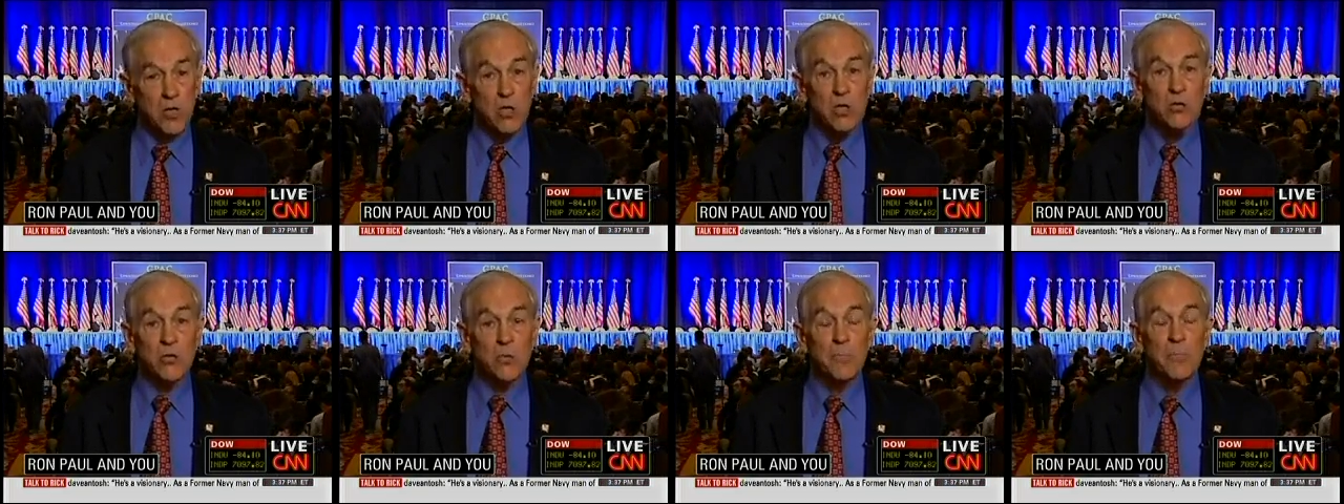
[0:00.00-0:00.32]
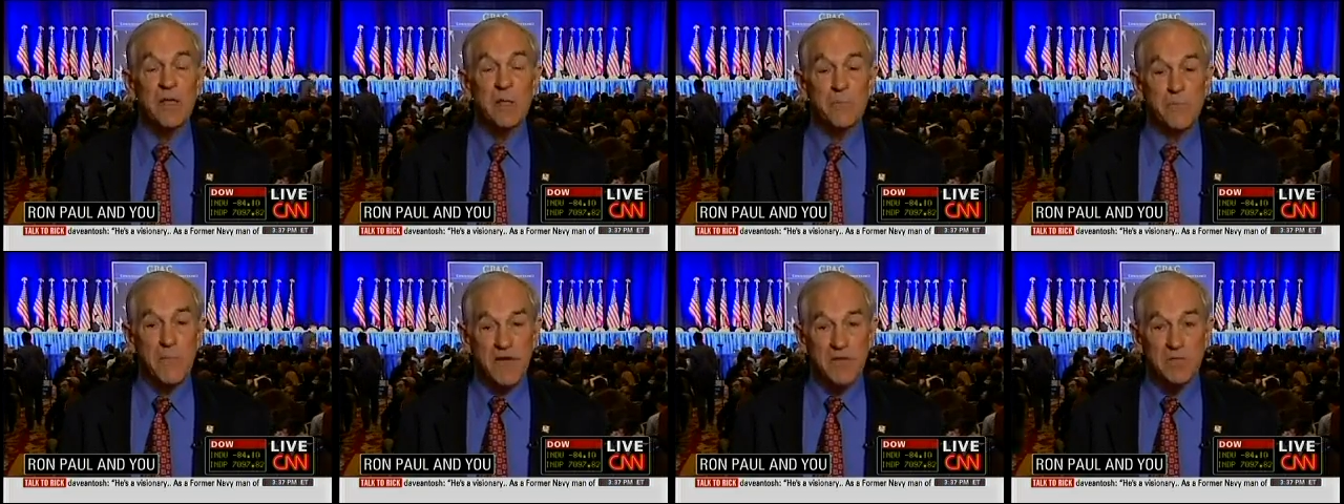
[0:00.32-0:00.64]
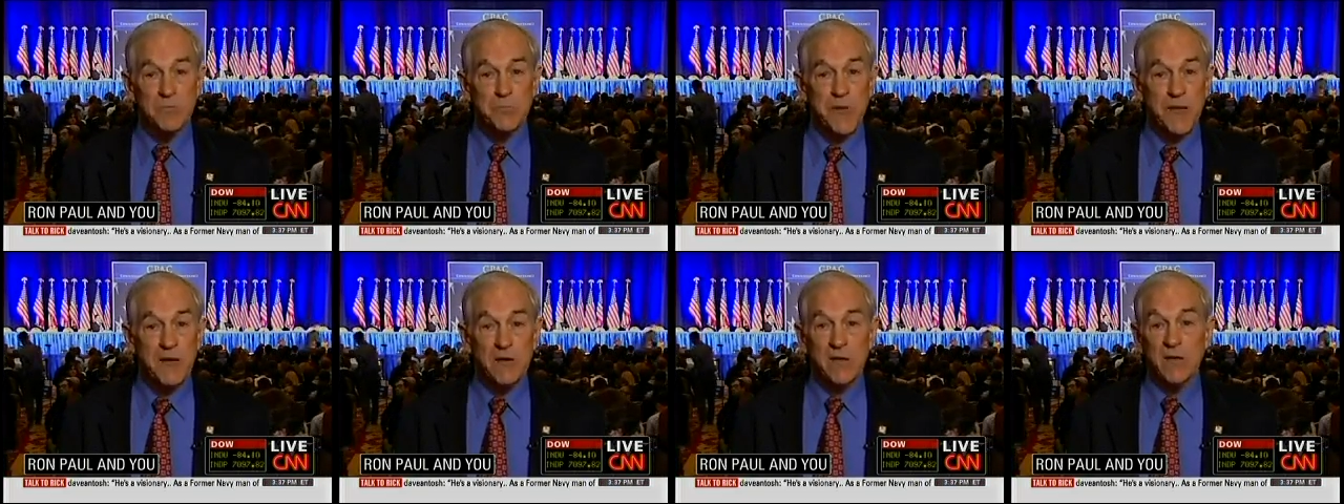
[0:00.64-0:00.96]
to be
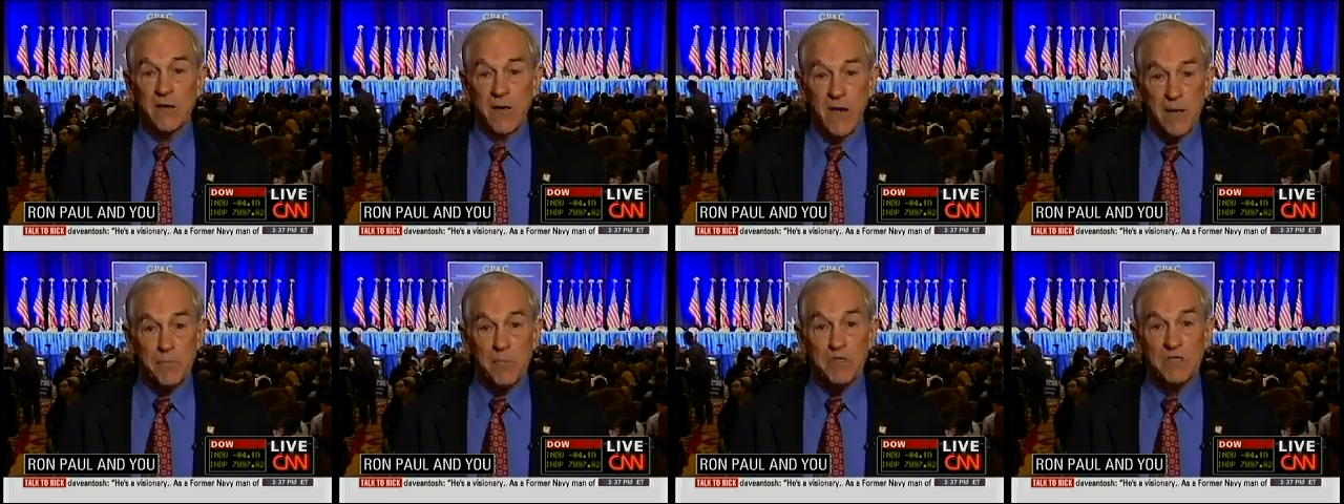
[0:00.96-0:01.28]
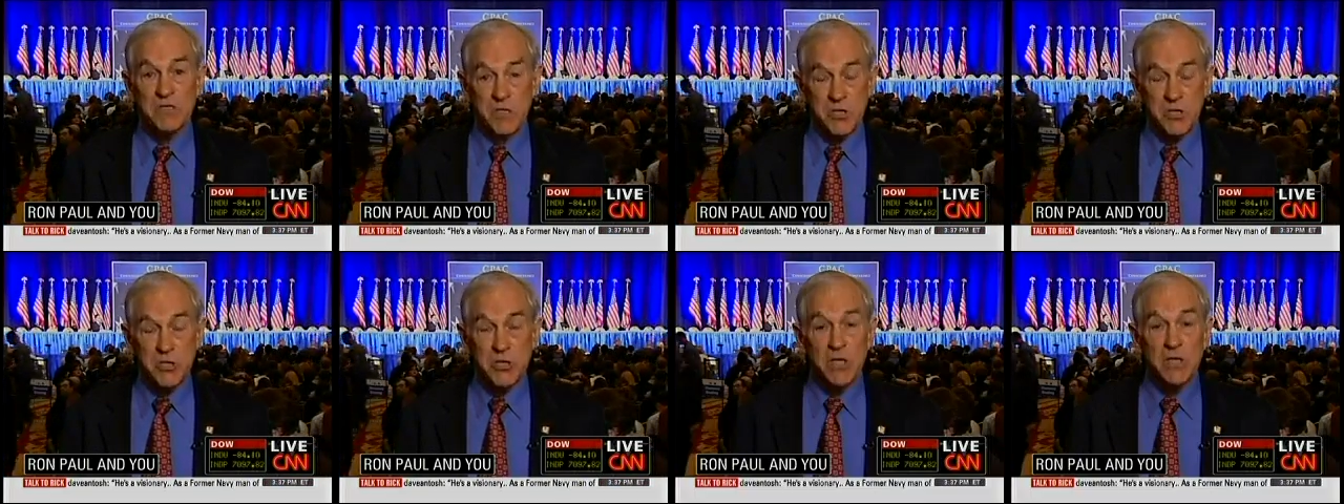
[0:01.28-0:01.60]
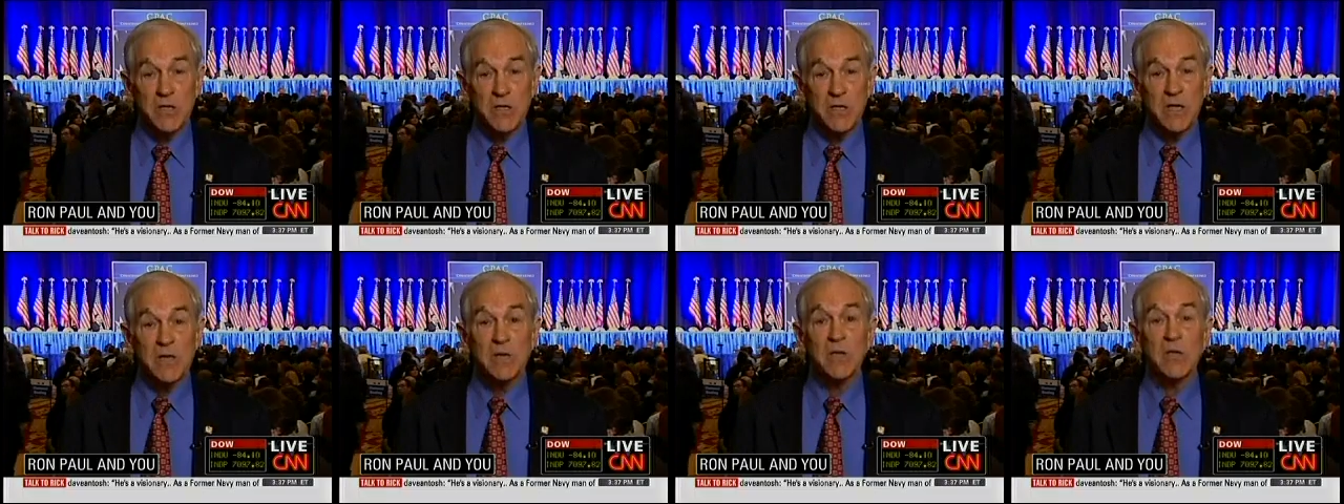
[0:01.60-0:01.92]
much better in
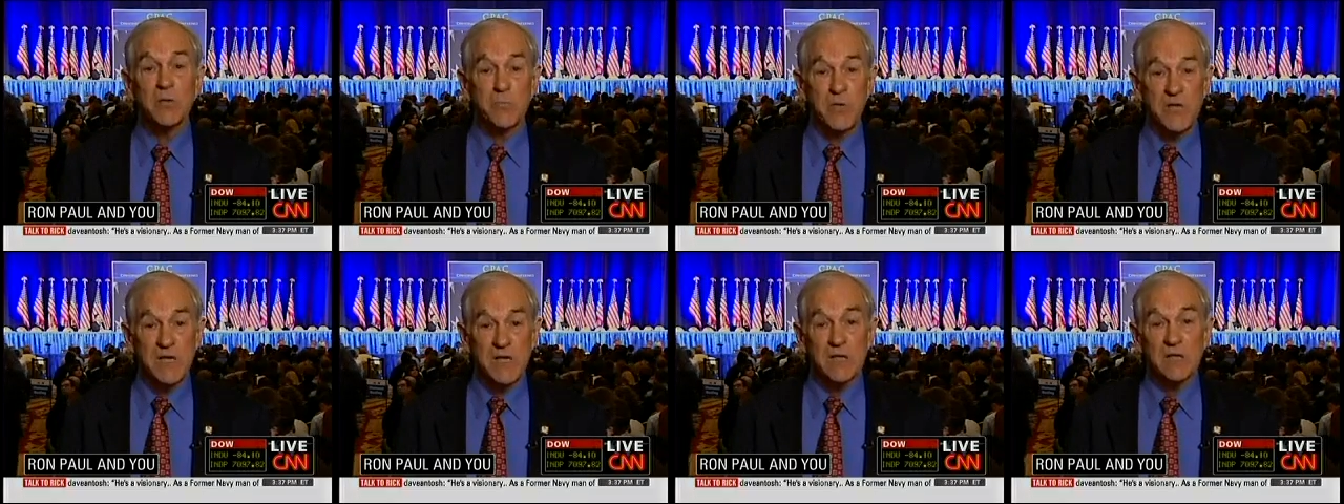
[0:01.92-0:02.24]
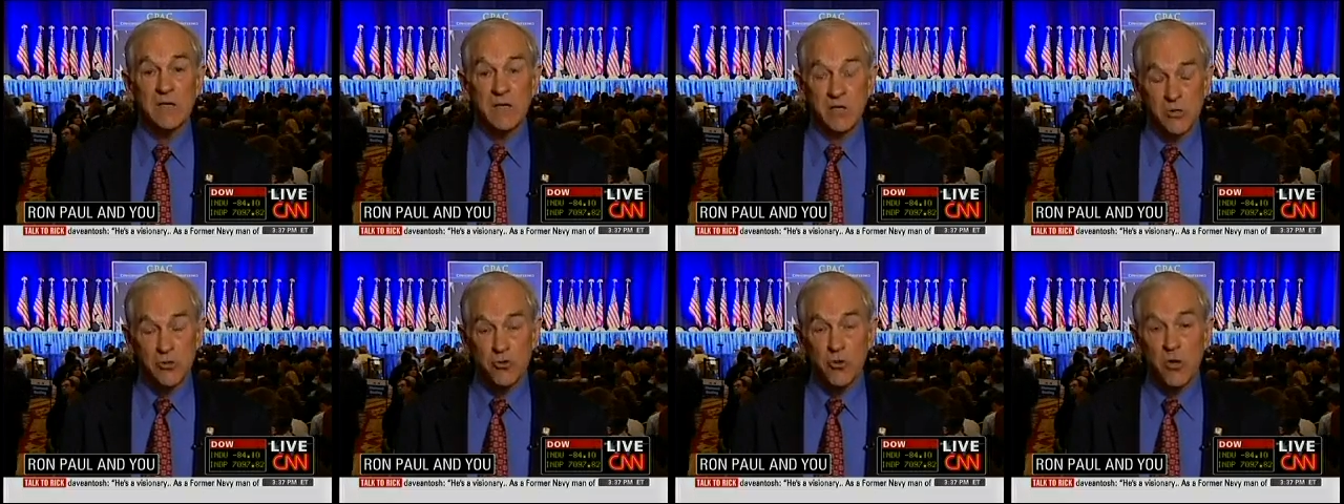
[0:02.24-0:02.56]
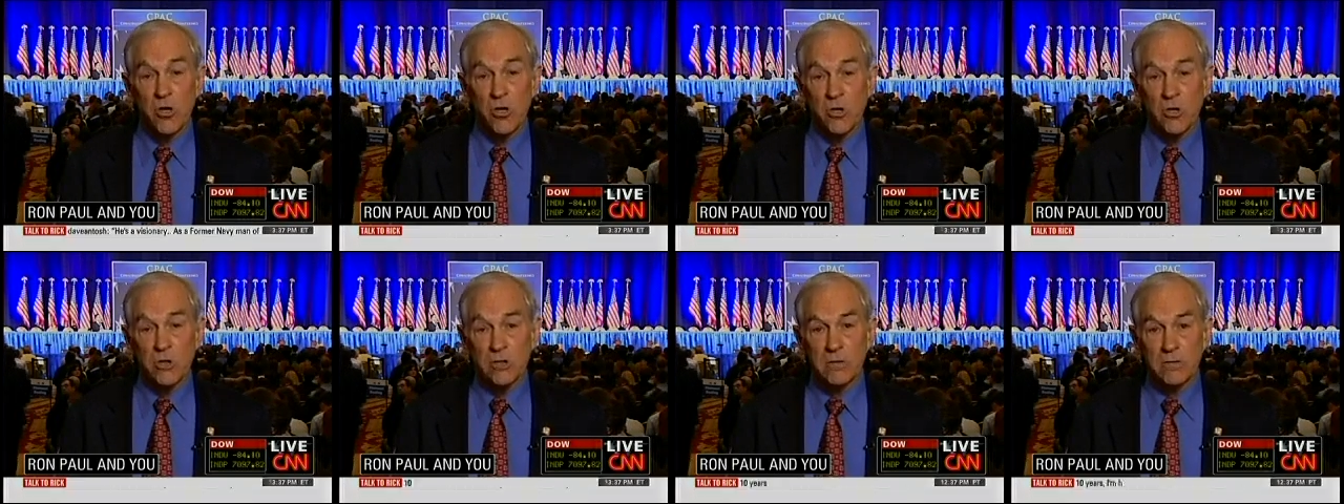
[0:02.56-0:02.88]
opposition than to be in
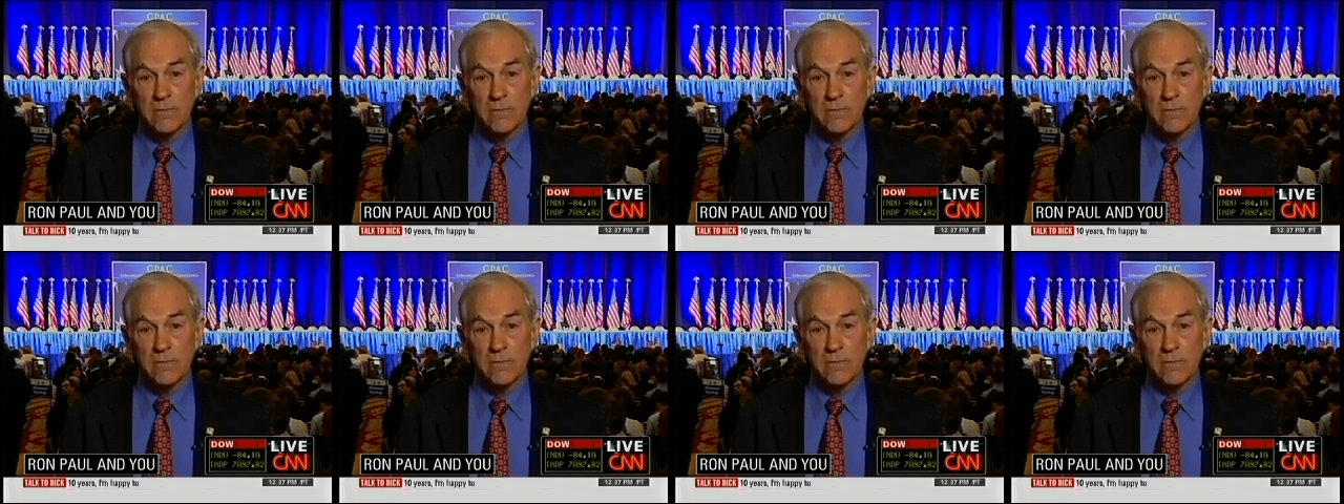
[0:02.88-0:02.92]
control.